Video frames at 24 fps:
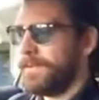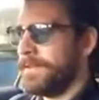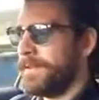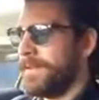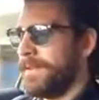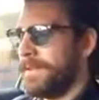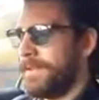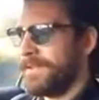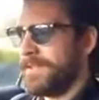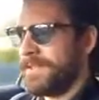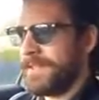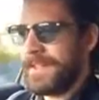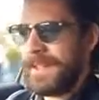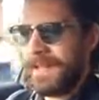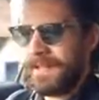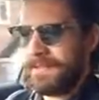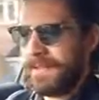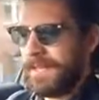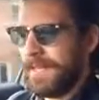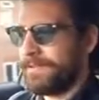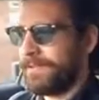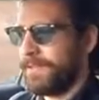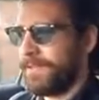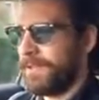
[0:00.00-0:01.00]
The sat
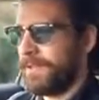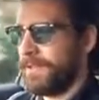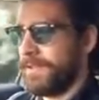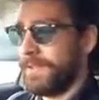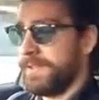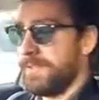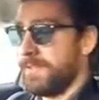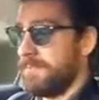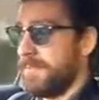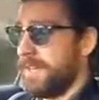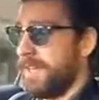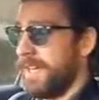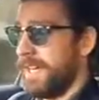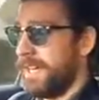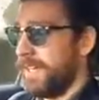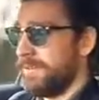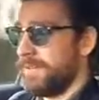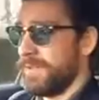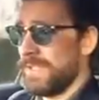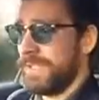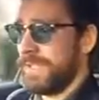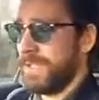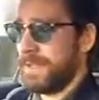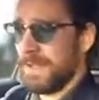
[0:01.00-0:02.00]
nav on. At the minute, I
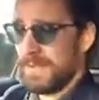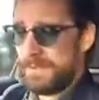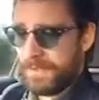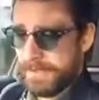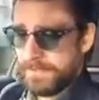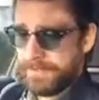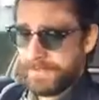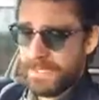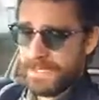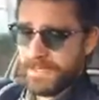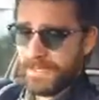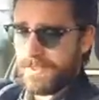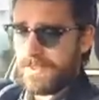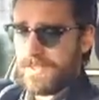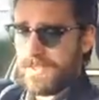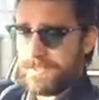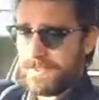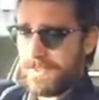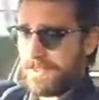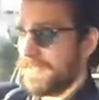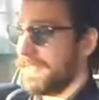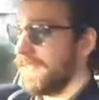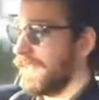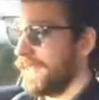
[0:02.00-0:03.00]
don't really know even how to
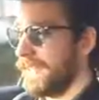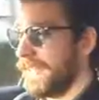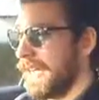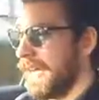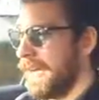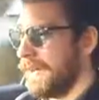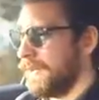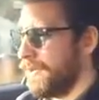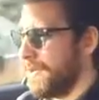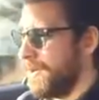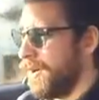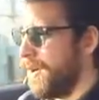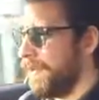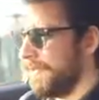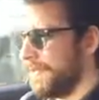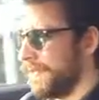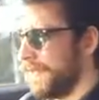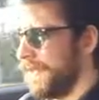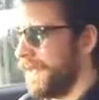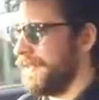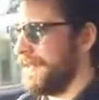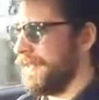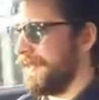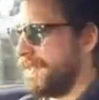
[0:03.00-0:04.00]
turn that thing down or off
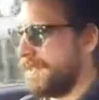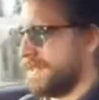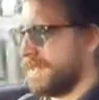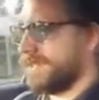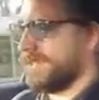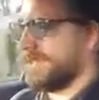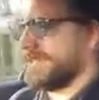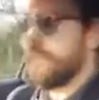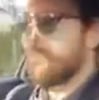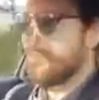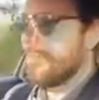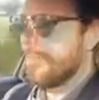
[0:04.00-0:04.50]
or anything, so.